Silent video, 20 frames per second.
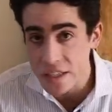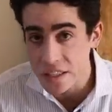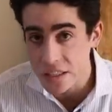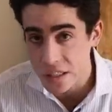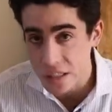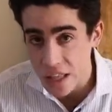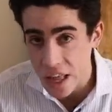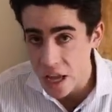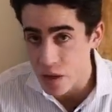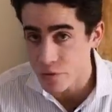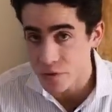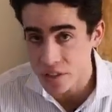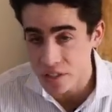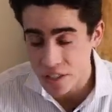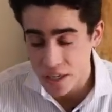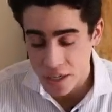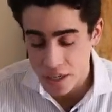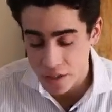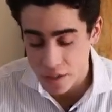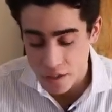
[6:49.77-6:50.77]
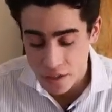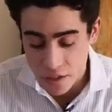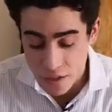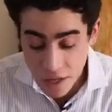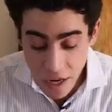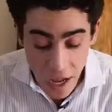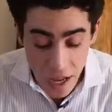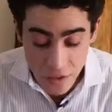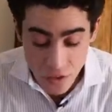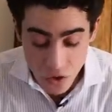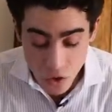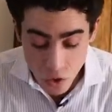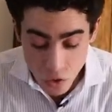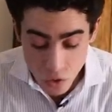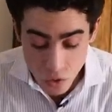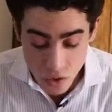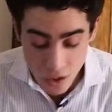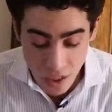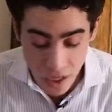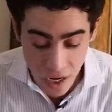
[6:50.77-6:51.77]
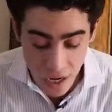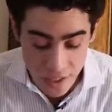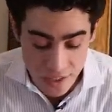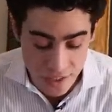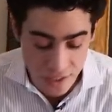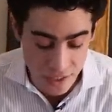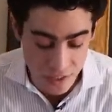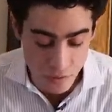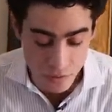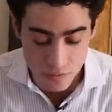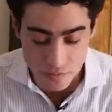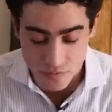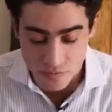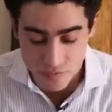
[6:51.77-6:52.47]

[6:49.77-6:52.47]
is glyphosate, not the gluten content.